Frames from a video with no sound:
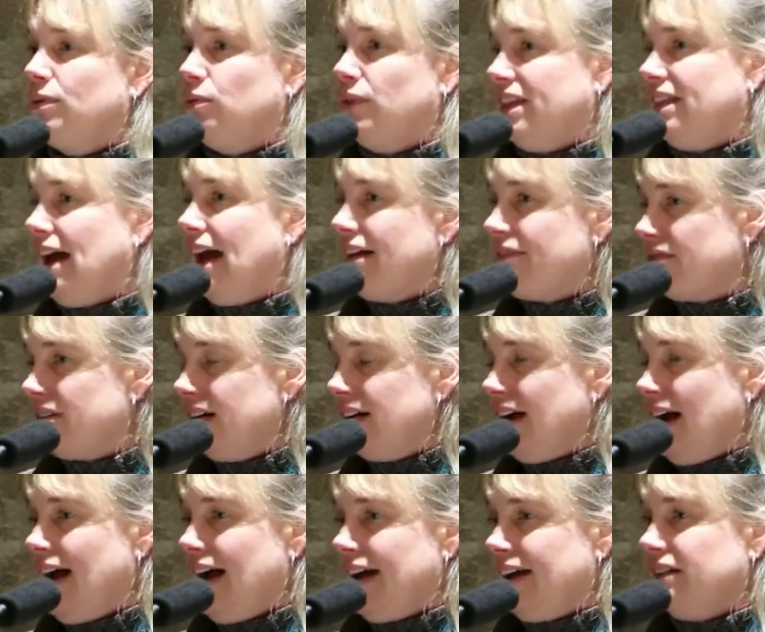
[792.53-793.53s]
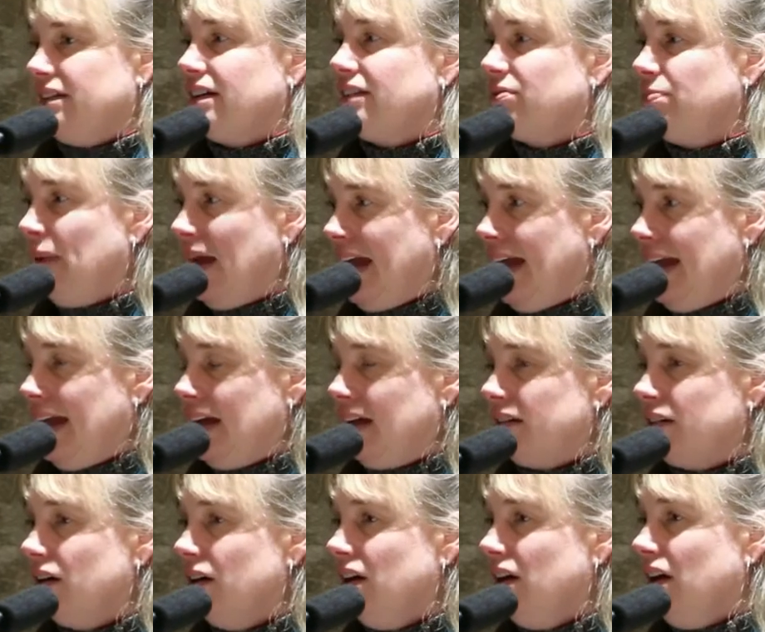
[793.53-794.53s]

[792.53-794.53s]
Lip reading: with every kind of pain.